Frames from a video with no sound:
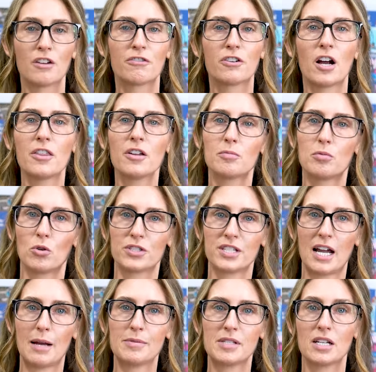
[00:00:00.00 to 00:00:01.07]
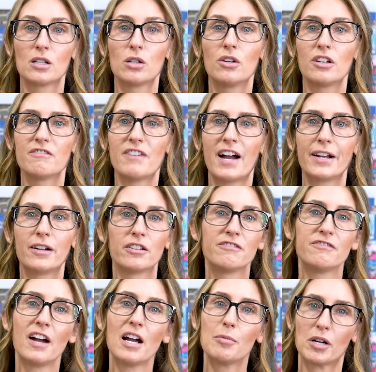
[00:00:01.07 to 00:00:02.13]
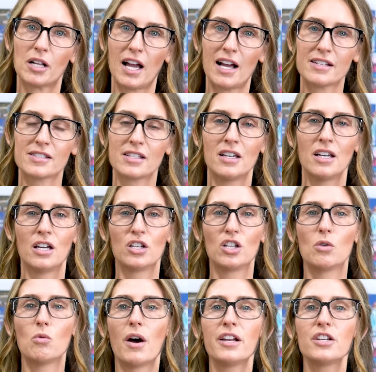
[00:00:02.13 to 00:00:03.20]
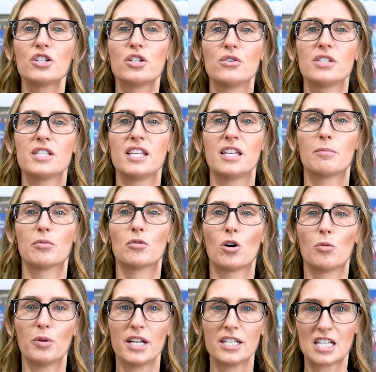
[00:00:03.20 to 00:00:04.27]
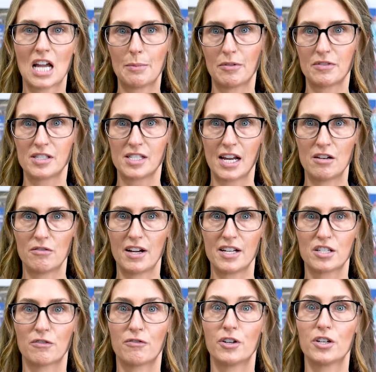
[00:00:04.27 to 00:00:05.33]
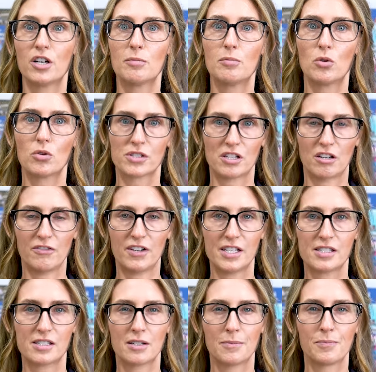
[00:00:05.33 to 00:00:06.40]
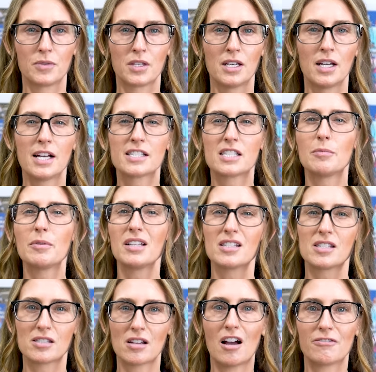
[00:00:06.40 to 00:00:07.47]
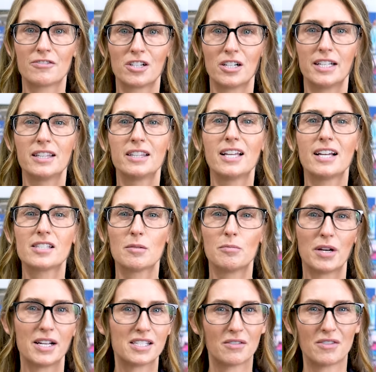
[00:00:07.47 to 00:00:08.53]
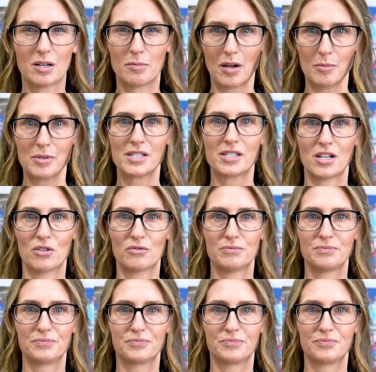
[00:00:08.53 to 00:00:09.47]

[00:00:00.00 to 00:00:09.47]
For other pool types, including vinyl and fiberglass, you'll want to choose the appropriate type of stain eraser for your pool surface, something that's softer and less abrasive than a pumice stone.